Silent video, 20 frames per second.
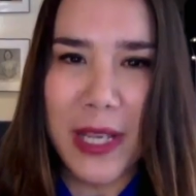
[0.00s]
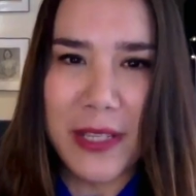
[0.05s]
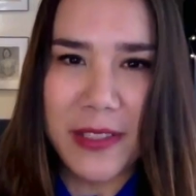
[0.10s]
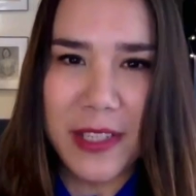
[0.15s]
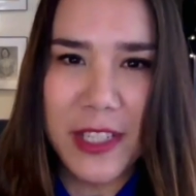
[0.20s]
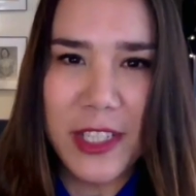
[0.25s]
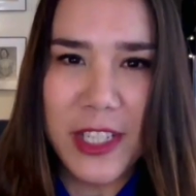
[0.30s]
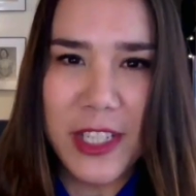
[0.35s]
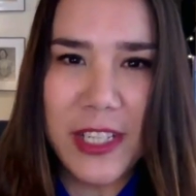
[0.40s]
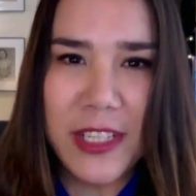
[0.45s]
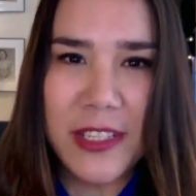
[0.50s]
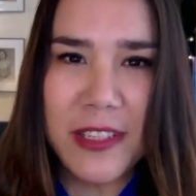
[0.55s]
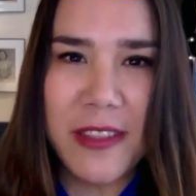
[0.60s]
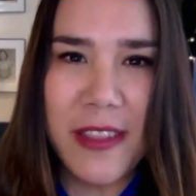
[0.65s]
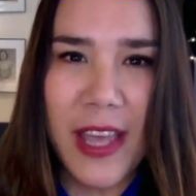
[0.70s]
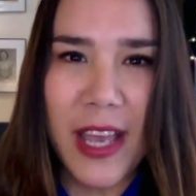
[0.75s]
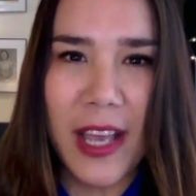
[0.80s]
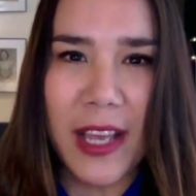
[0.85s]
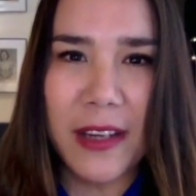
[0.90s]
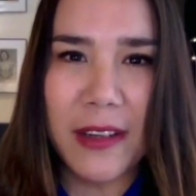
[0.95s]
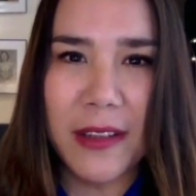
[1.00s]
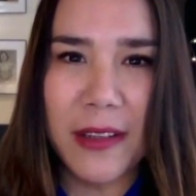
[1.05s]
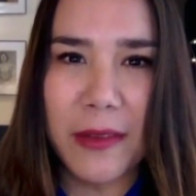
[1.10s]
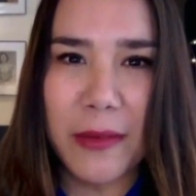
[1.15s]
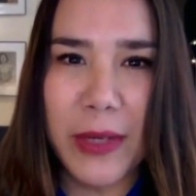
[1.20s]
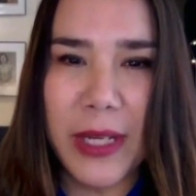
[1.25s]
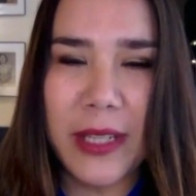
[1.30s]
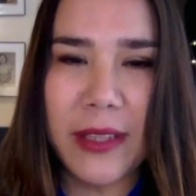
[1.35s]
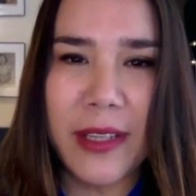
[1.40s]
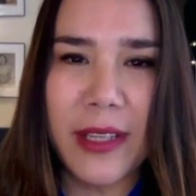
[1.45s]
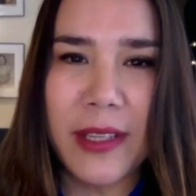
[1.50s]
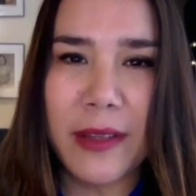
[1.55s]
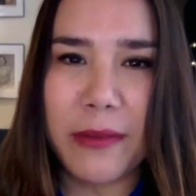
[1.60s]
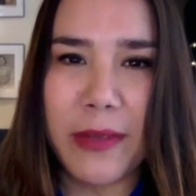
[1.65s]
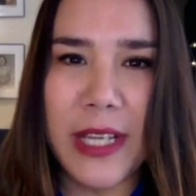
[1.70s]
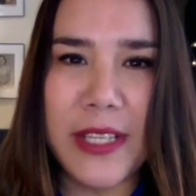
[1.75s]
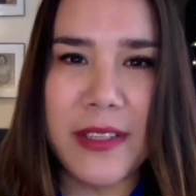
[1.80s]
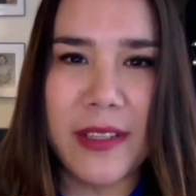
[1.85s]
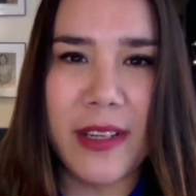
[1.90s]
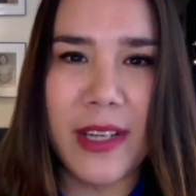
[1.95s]
messages that really
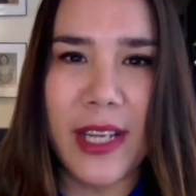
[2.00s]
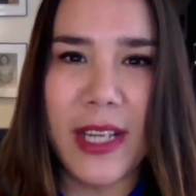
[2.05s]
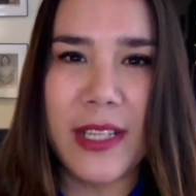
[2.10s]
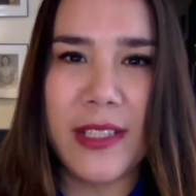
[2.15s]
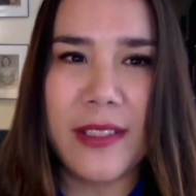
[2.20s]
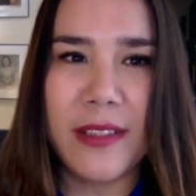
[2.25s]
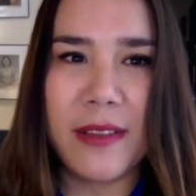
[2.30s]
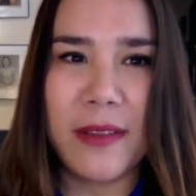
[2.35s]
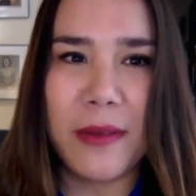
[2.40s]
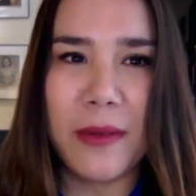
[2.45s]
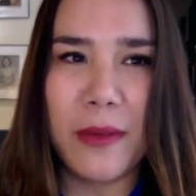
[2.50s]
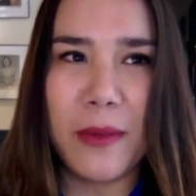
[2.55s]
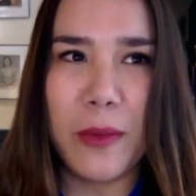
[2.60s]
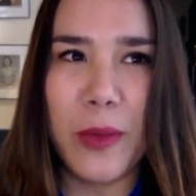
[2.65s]
resonate